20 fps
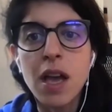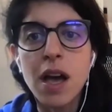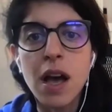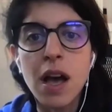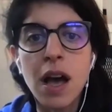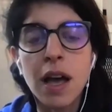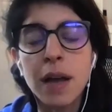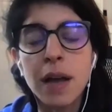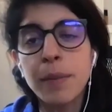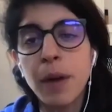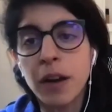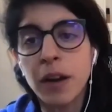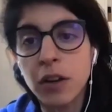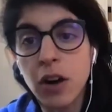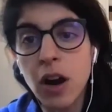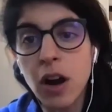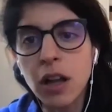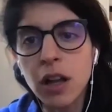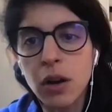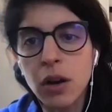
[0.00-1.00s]
Monte
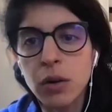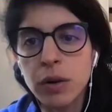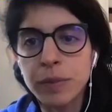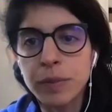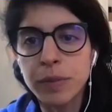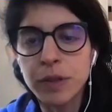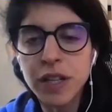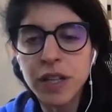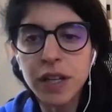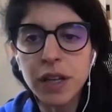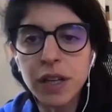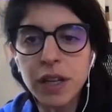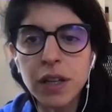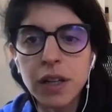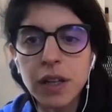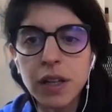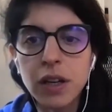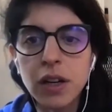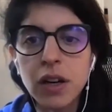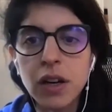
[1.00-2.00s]
Carlo in
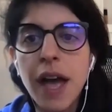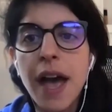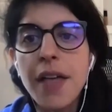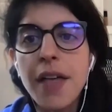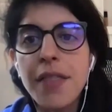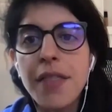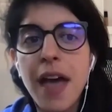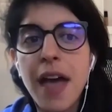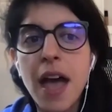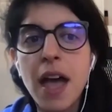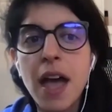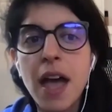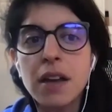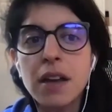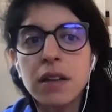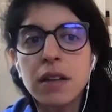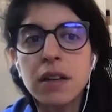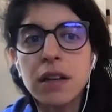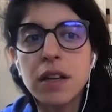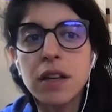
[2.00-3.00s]
particular, and then
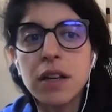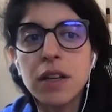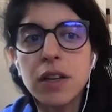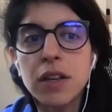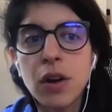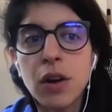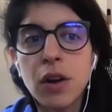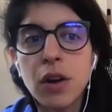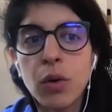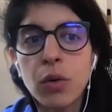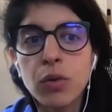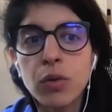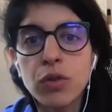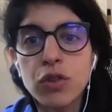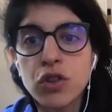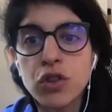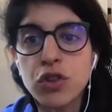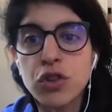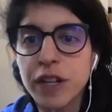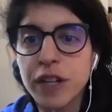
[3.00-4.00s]

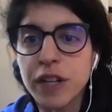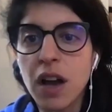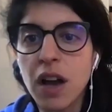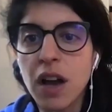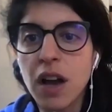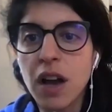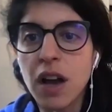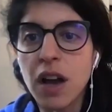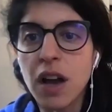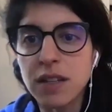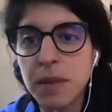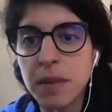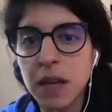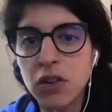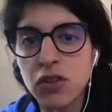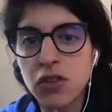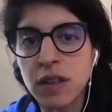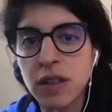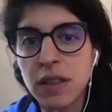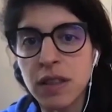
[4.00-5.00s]
triage that to
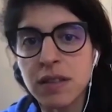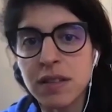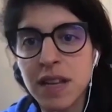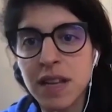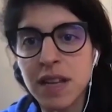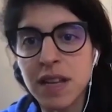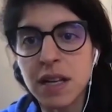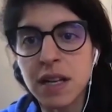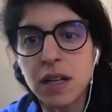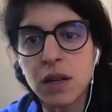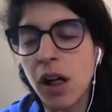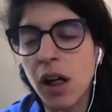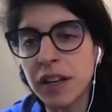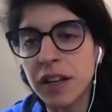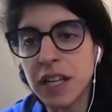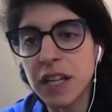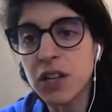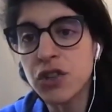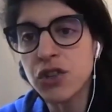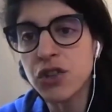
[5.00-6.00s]
make sure that the data
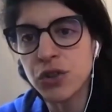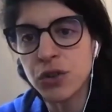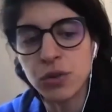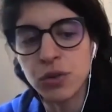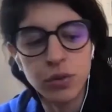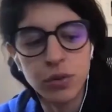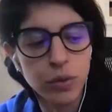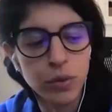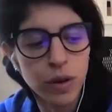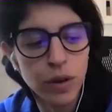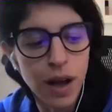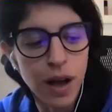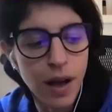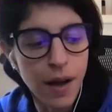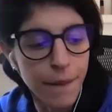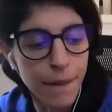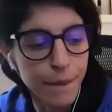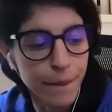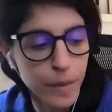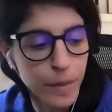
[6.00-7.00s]
quality issue
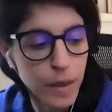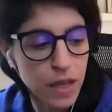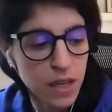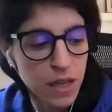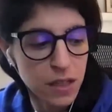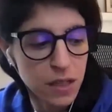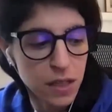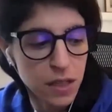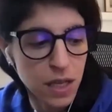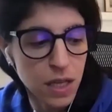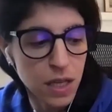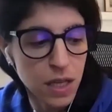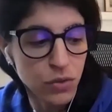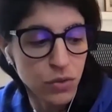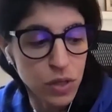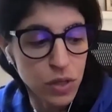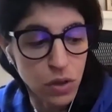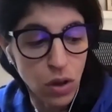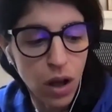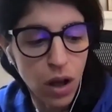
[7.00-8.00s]
is
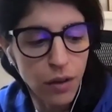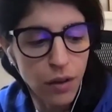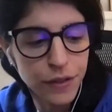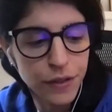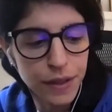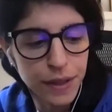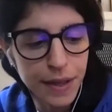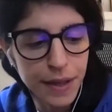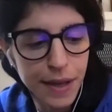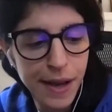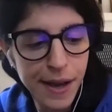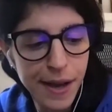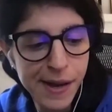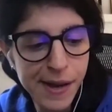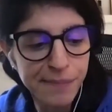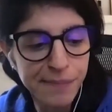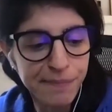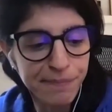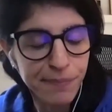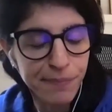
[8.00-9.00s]
resolved.
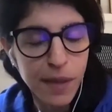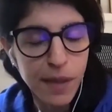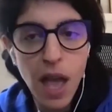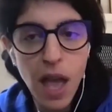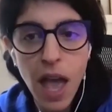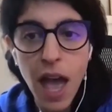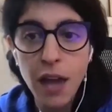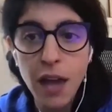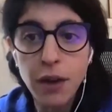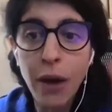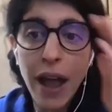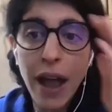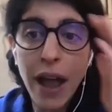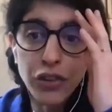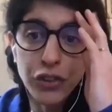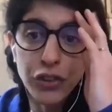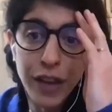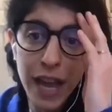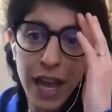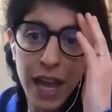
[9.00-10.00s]
And they're
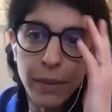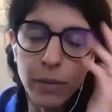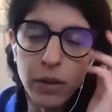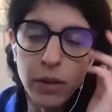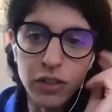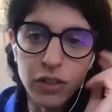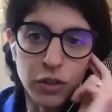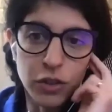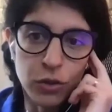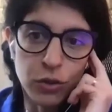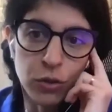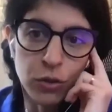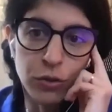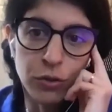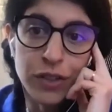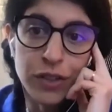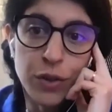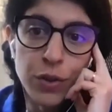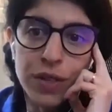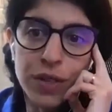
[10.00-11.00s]
actually able to
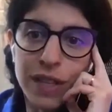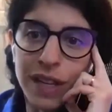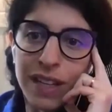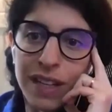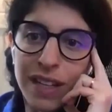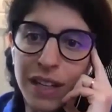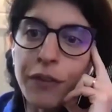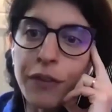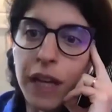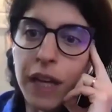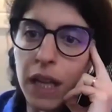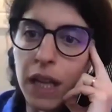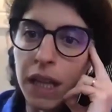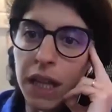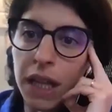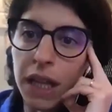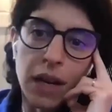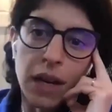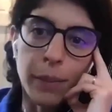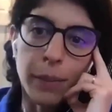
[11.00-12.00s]
reduce
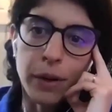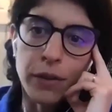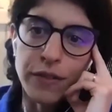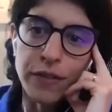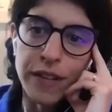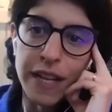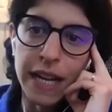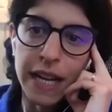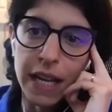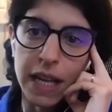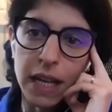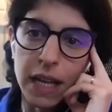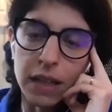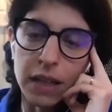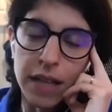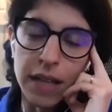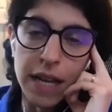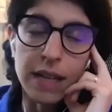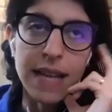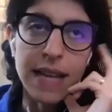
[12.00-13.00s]
significantly the number of data
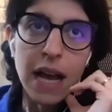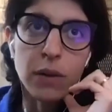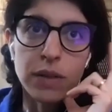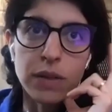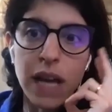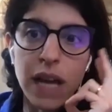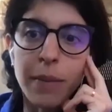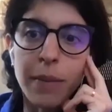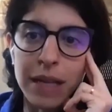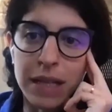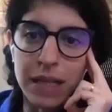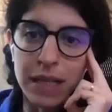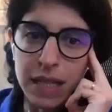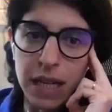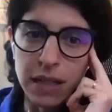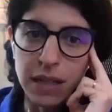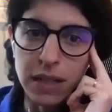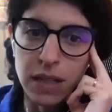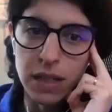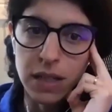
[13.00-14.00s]
downtime
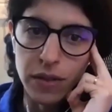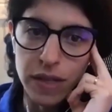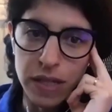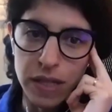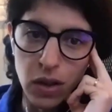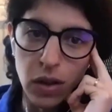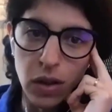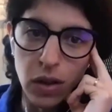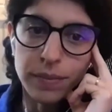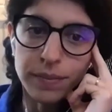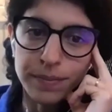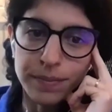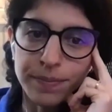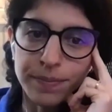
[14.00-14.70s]
incidents as a result.